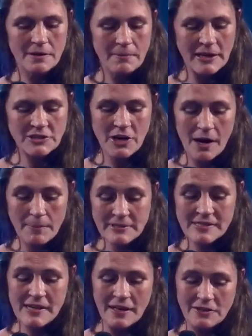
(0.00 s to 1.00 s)
My job
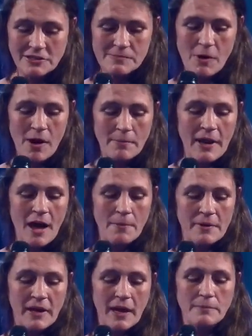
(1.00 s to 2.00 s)
as Taylor's mom now
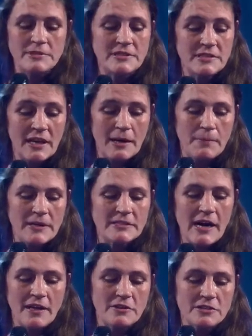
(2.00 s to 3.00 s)
became keeping
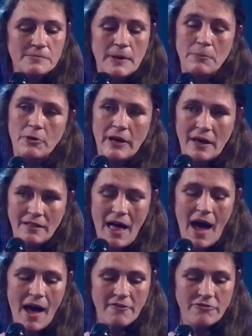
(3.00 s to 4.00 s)
Taylor's memory
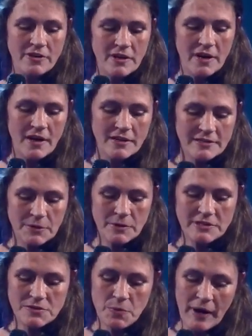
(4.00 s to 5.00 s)
alive. So we
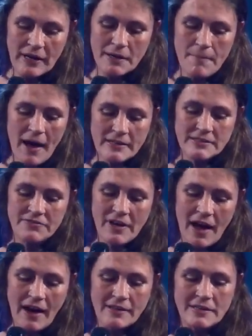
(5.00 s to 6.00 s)
do random act of
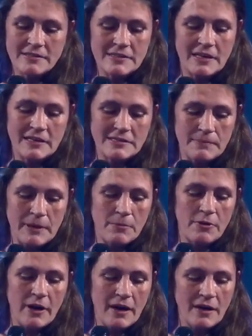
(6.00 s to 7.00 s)
kindness in his
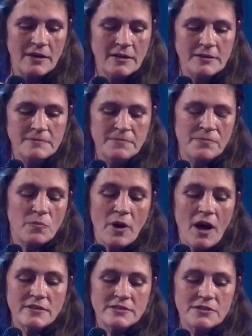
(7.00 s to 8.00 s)
memory. We
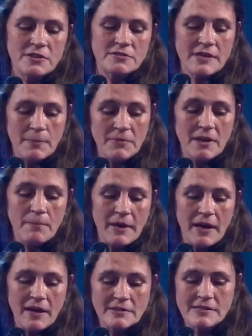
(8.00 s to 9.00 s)
also do something
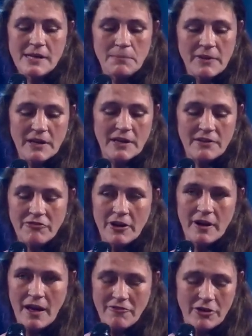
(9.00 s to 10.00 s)
big and something
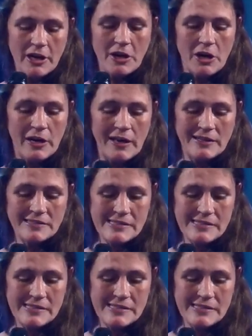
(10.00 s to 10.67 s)
different every year in his